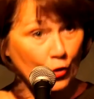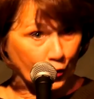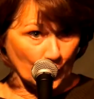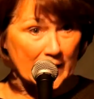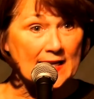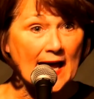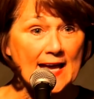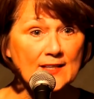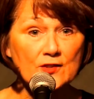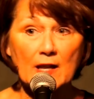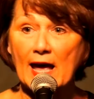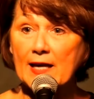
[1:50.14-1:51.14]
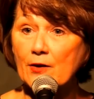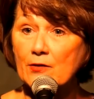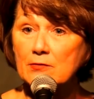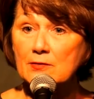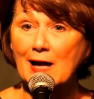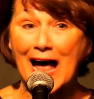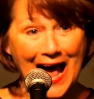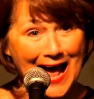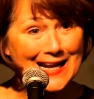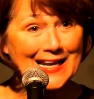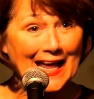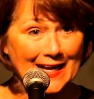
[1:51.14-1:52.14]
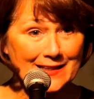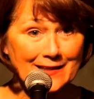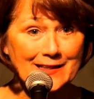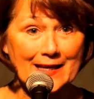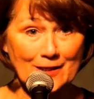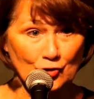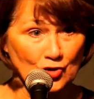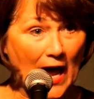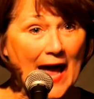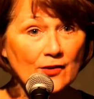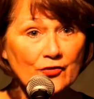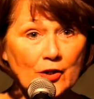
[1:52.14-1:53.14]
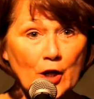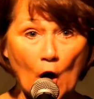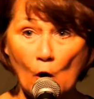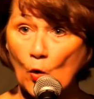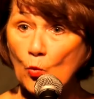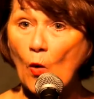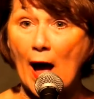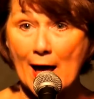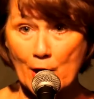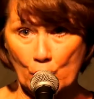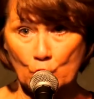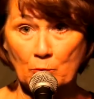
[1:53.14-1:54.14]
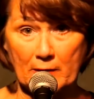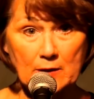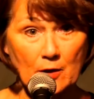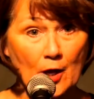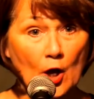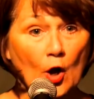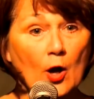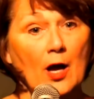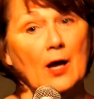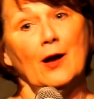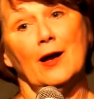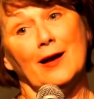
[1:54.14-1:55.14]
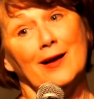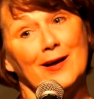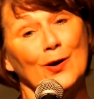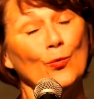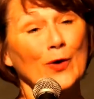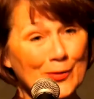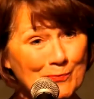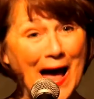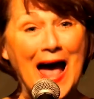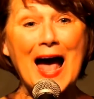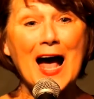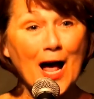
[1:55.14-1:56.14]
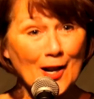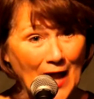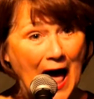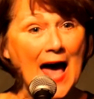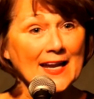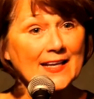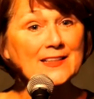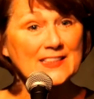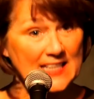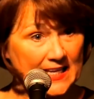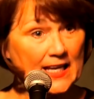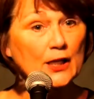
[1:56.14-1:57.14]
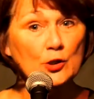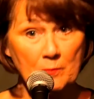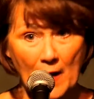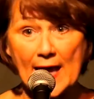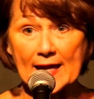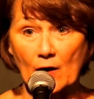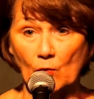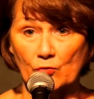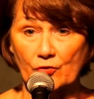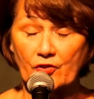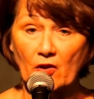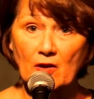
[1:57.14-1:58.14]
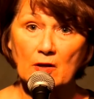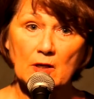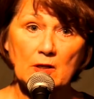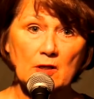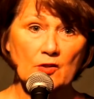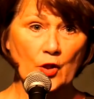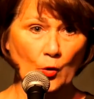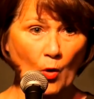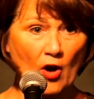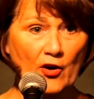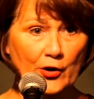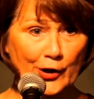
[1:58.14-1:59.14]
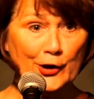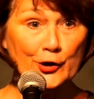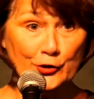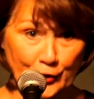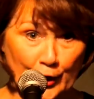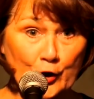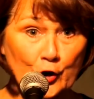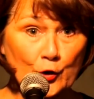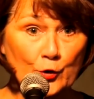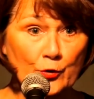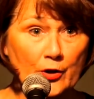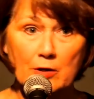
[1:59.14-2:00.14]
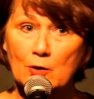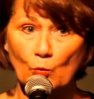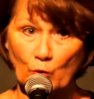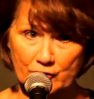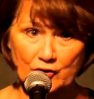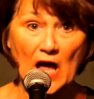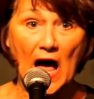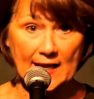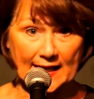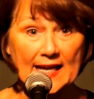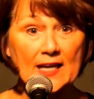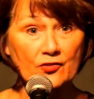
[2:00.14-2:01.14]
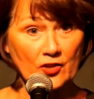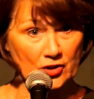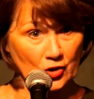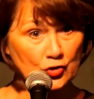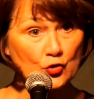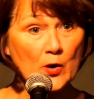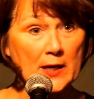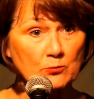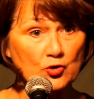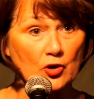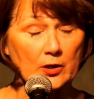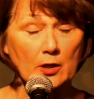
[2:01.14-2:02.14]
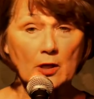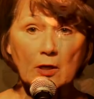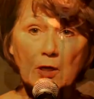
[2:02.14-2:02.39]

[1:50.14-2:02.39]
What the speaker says: 3 days later, I landed in Jackson Hole, Wyoming, with my allotted 10 pounds. The word dude was not in the description.